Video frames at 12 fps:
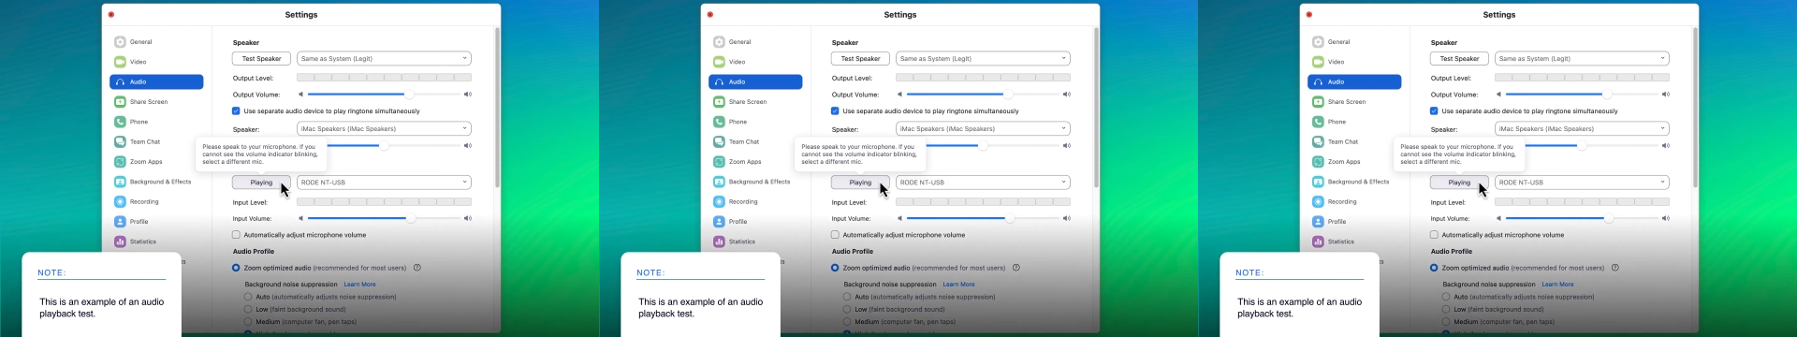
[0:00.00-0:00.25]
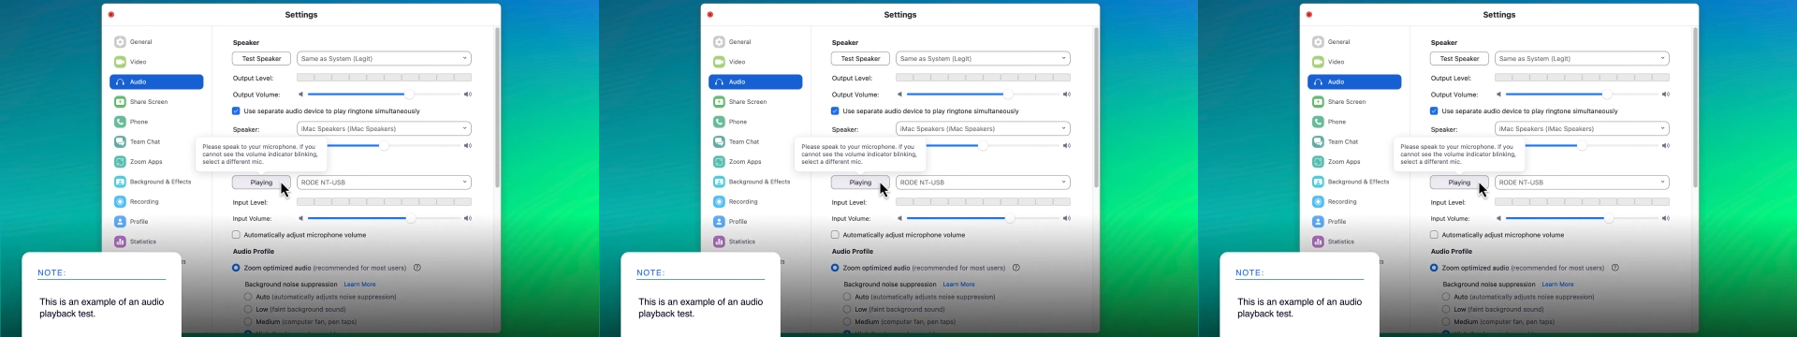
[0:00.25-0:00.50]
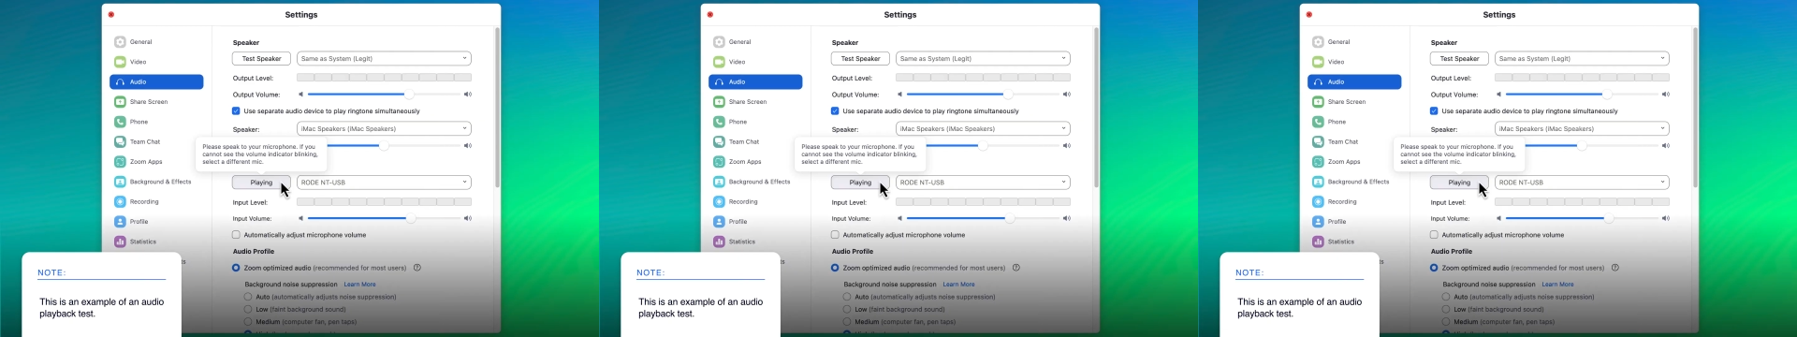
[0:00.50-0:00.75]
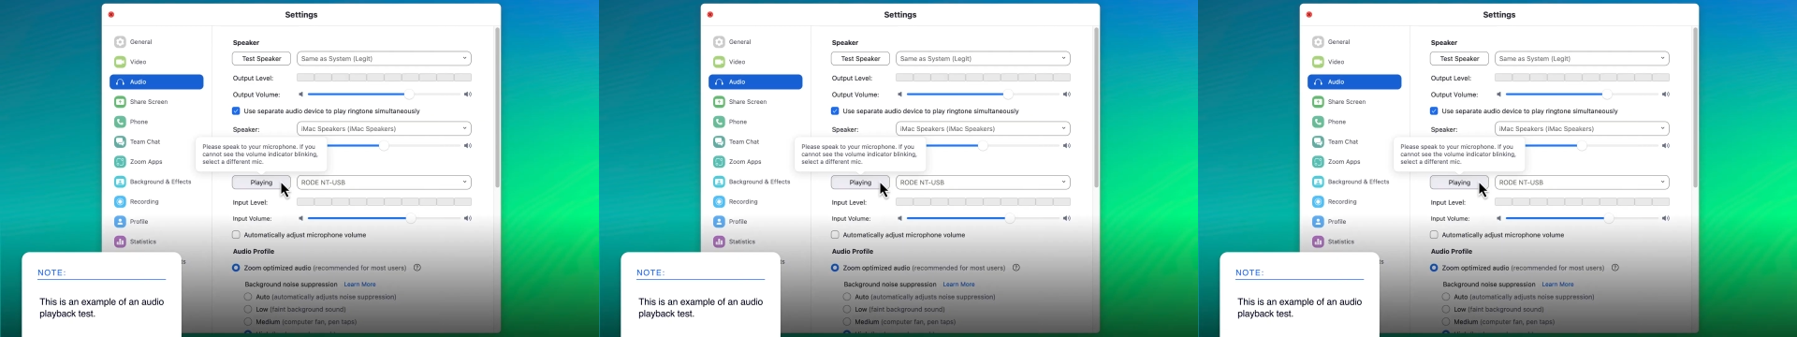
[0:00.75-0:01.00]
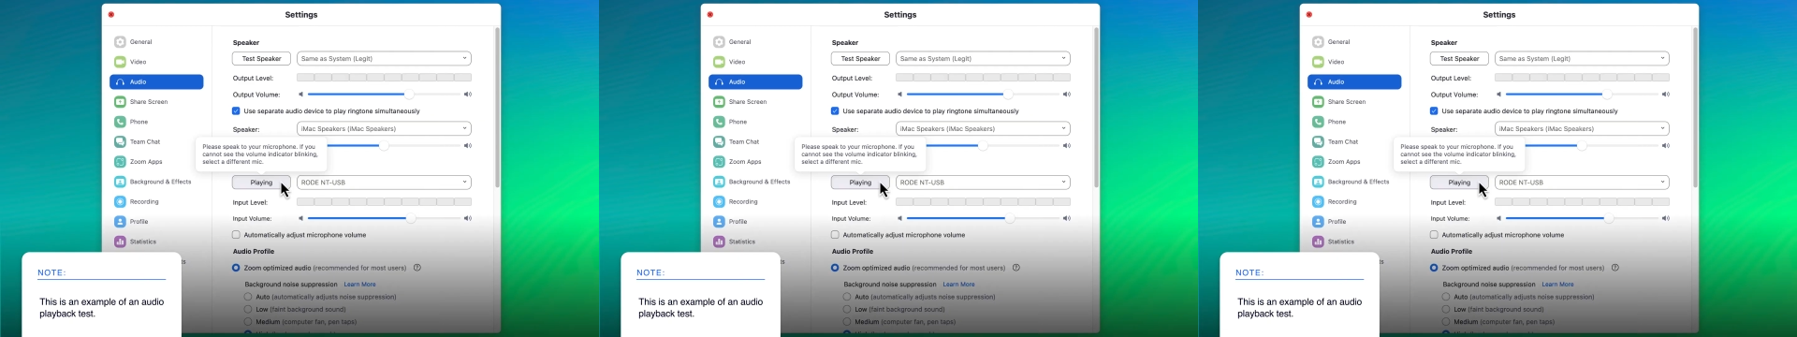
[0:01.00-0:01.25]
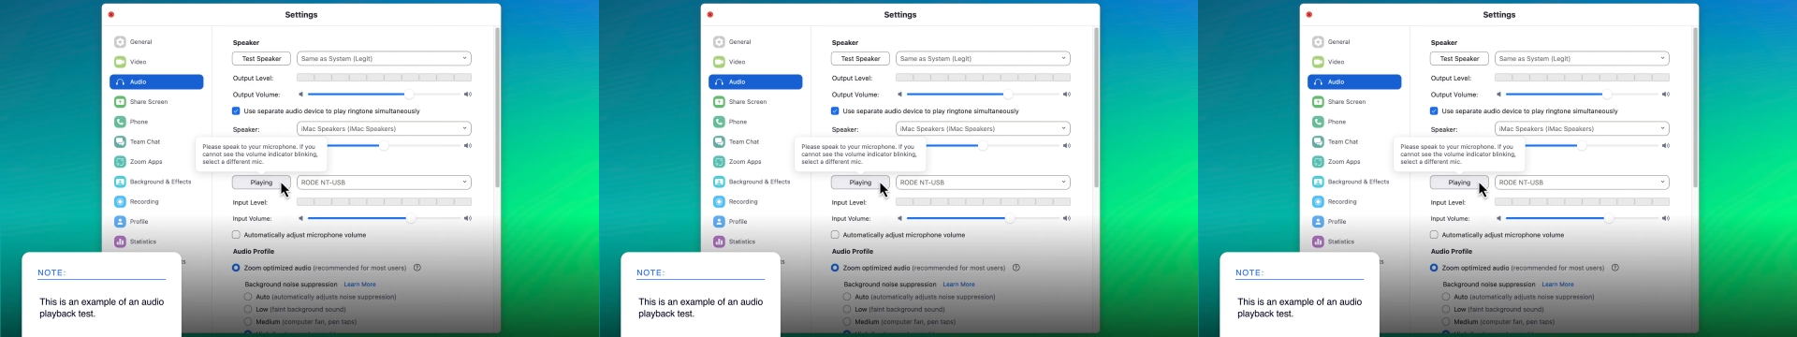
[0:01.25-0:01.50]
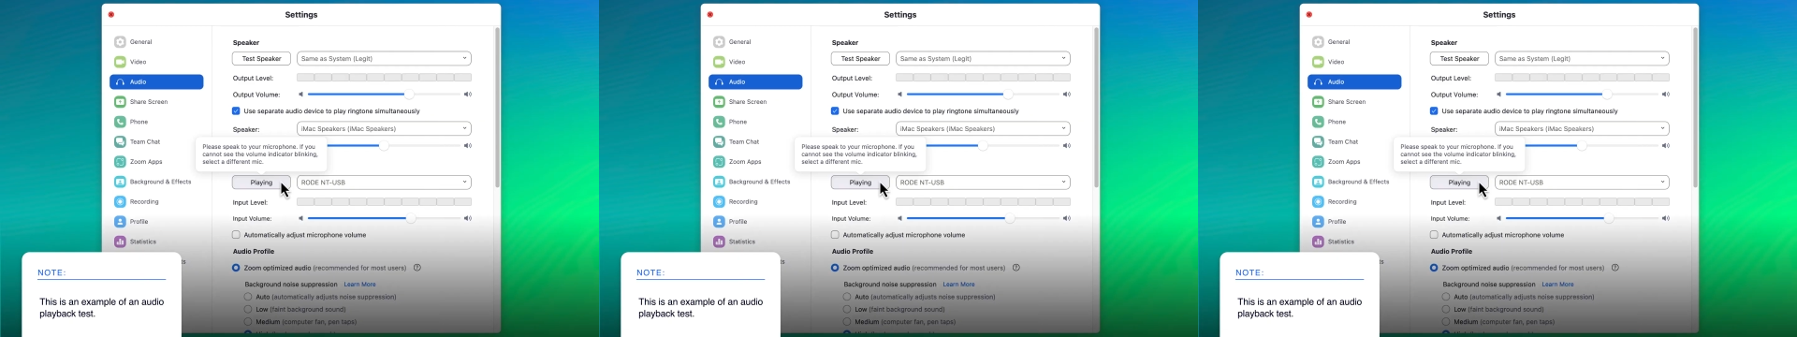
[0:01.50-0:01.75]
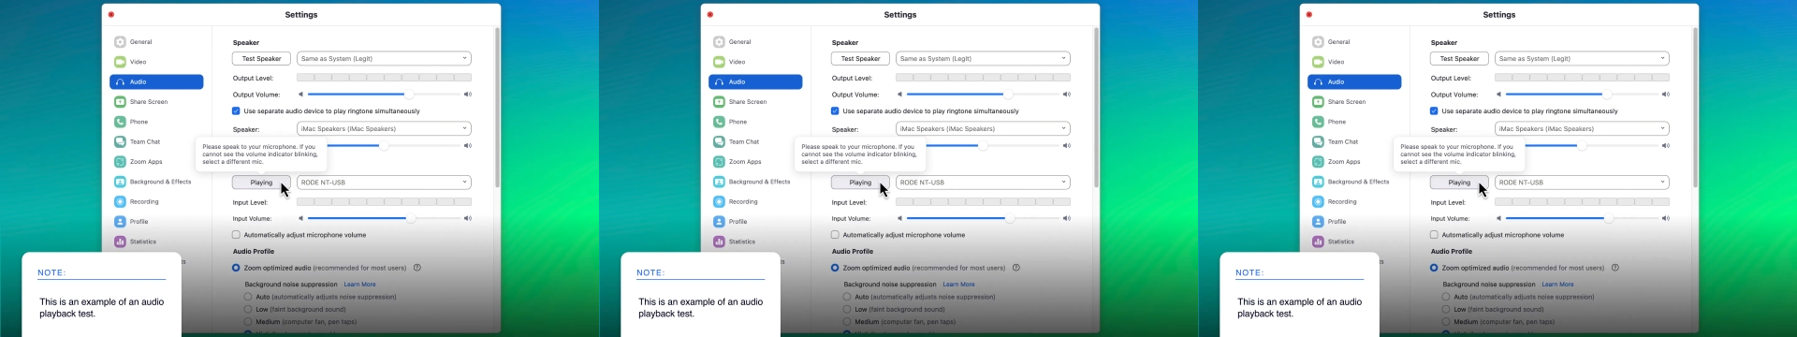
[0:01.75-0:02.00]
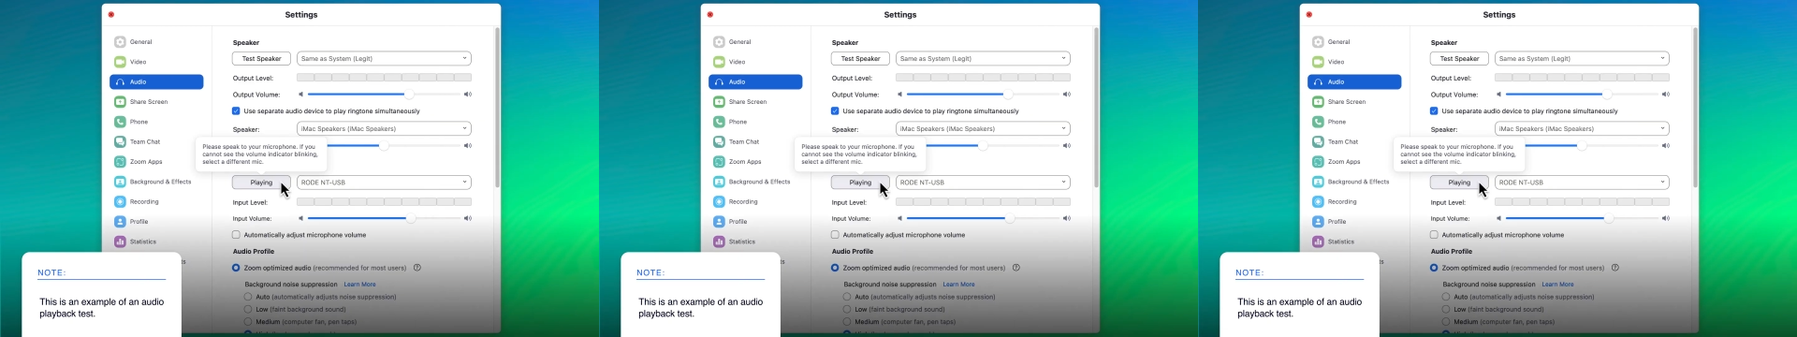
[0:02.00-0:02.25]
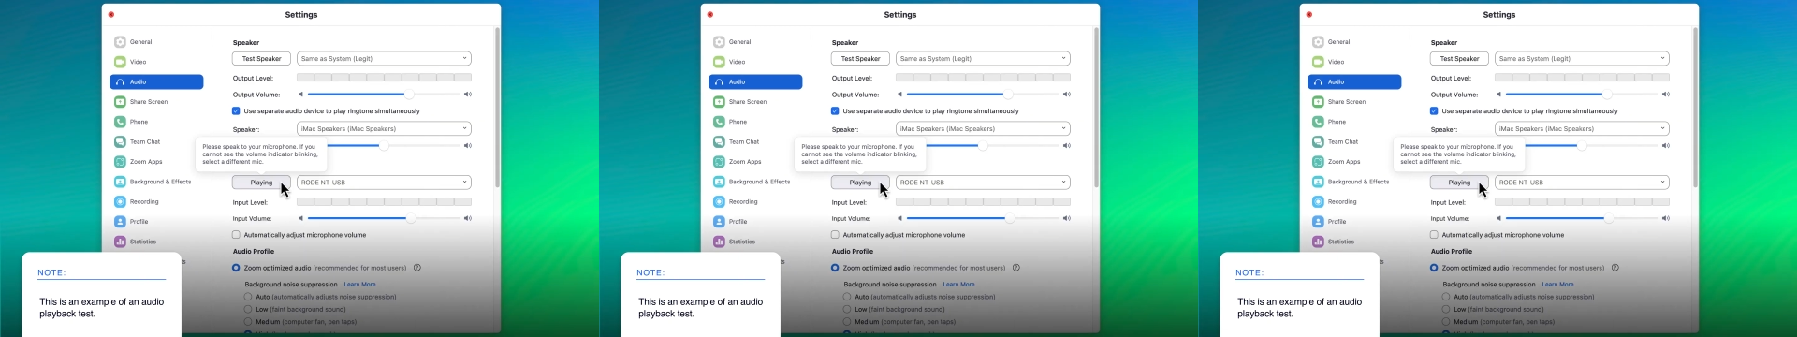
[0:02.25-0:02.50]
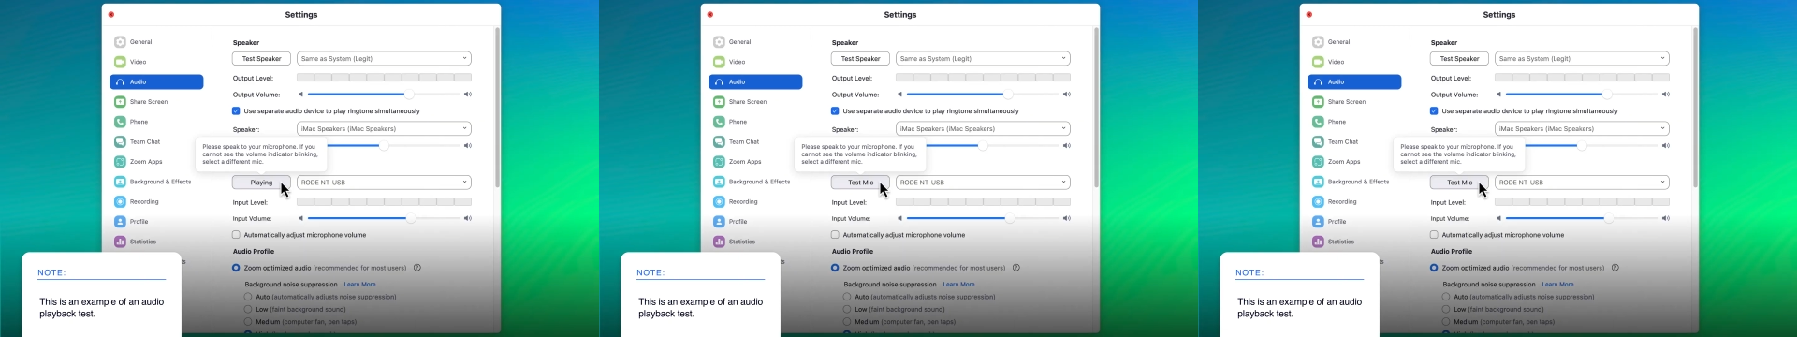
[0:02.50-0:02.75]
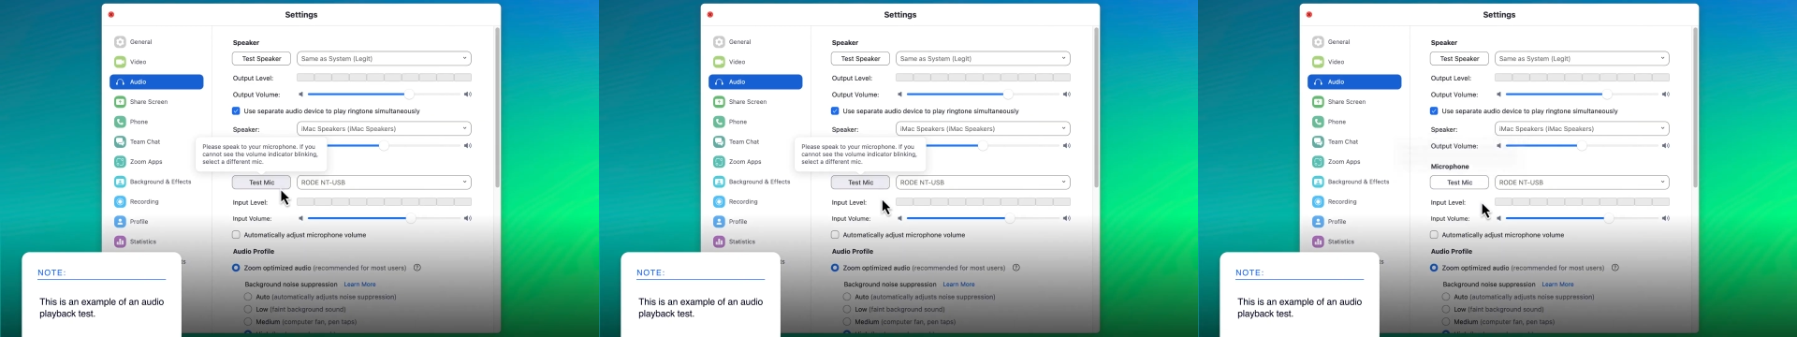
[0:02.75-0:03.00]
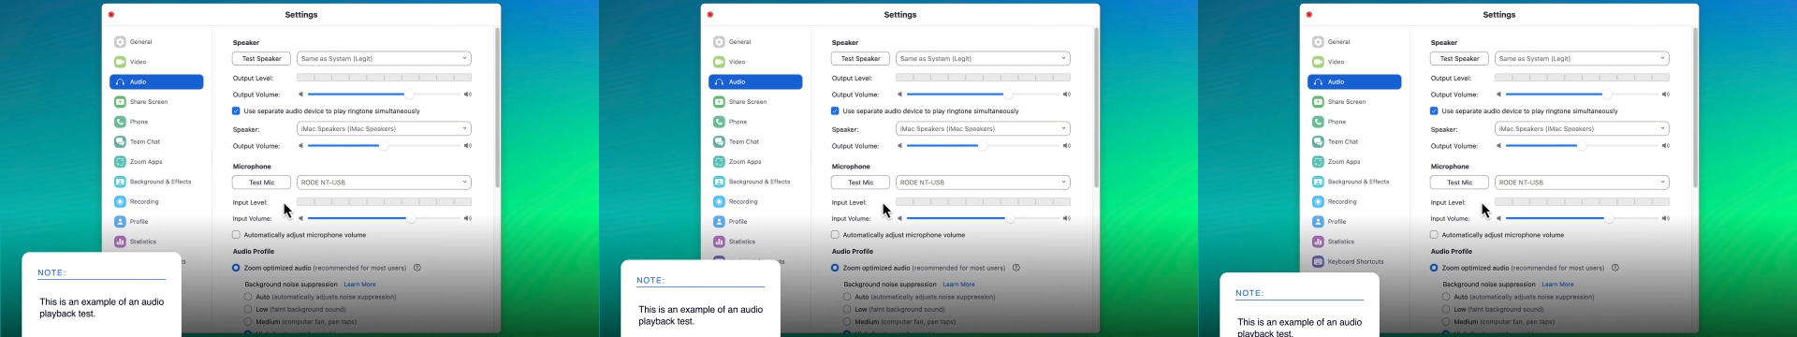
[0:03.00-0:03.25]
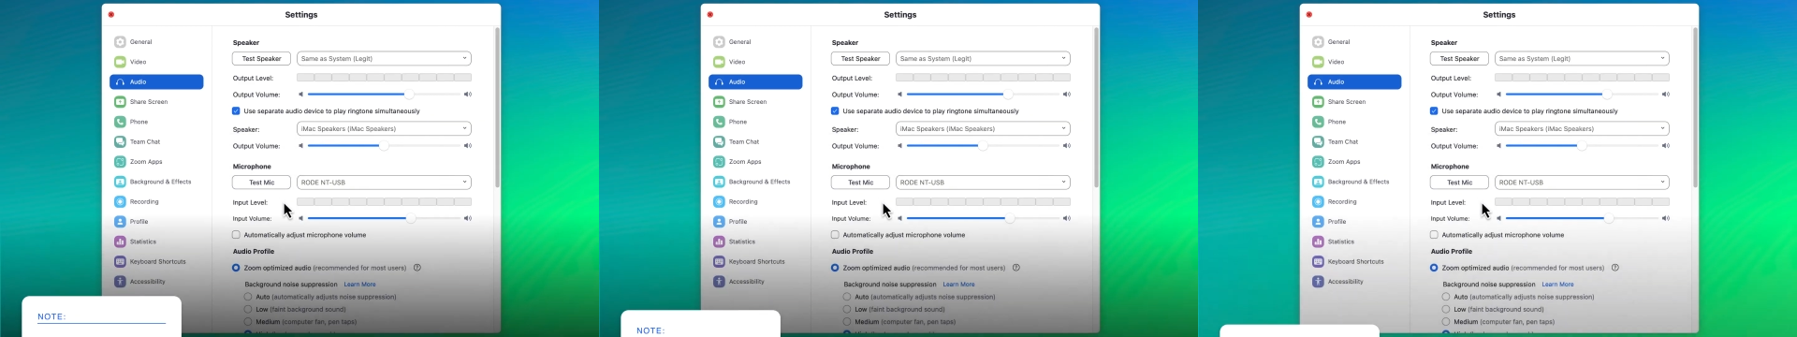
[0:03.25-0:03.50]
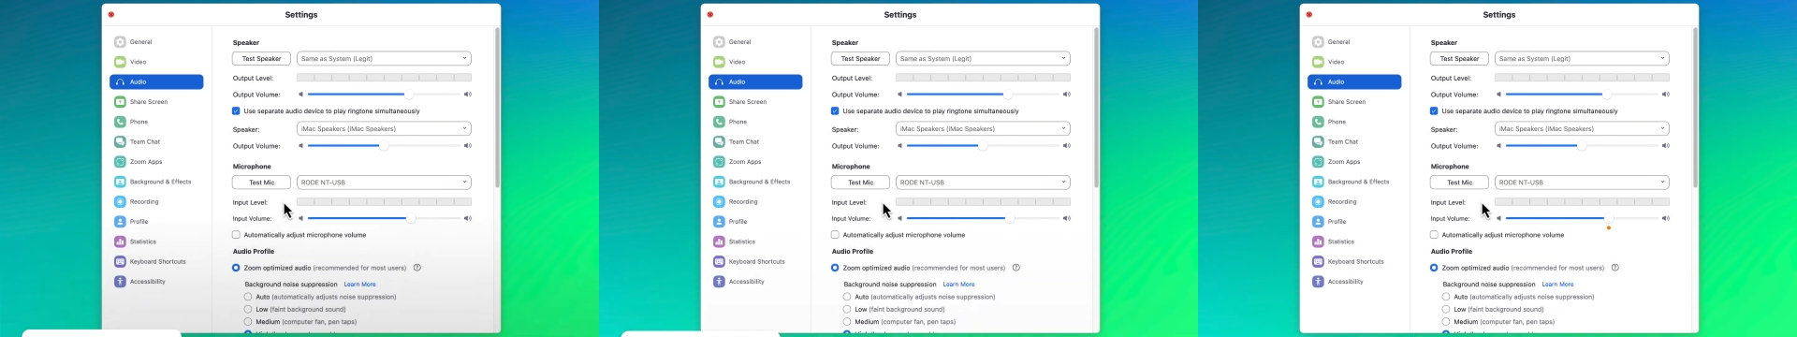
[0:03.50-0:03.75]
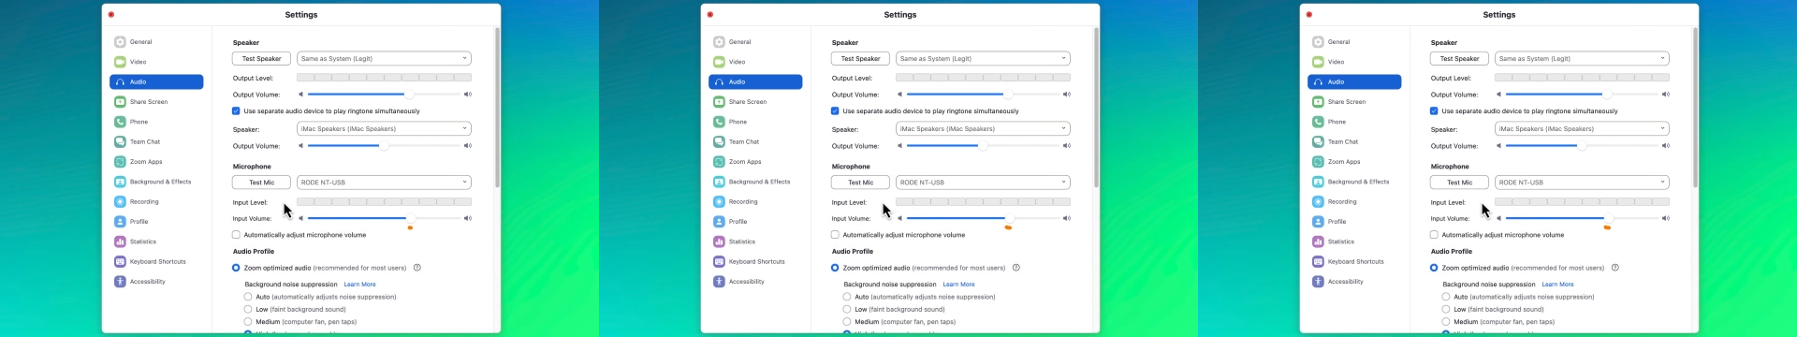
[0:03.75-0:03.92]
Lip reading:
(no speaker visible)